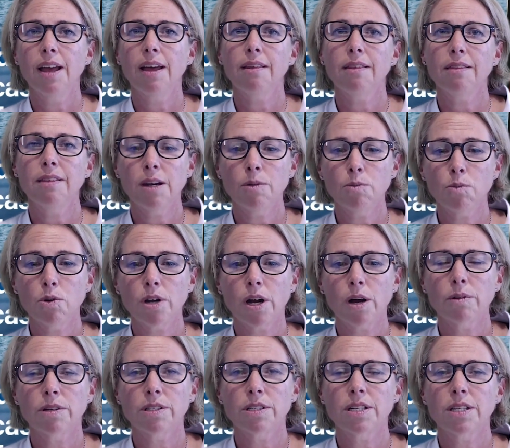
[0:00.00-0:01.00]
then we'll
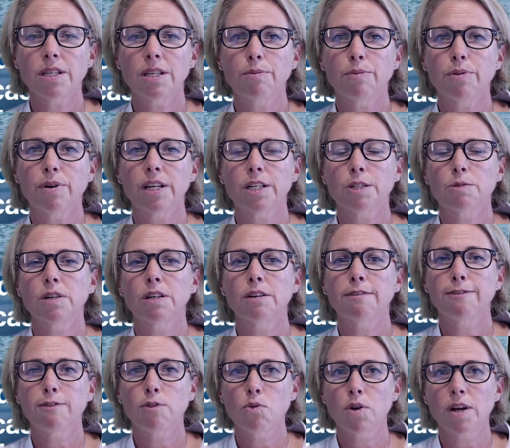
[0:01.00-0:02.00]
go into the PredictWind
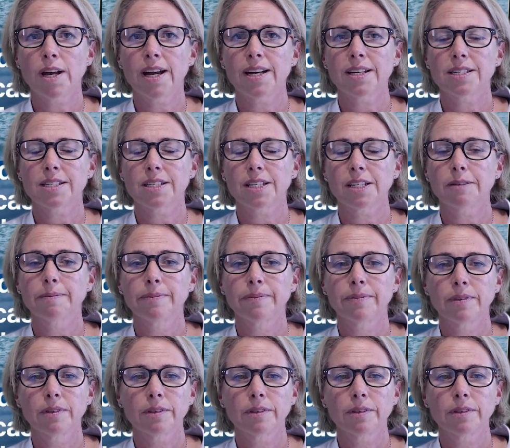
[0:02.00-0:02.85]
forecasting.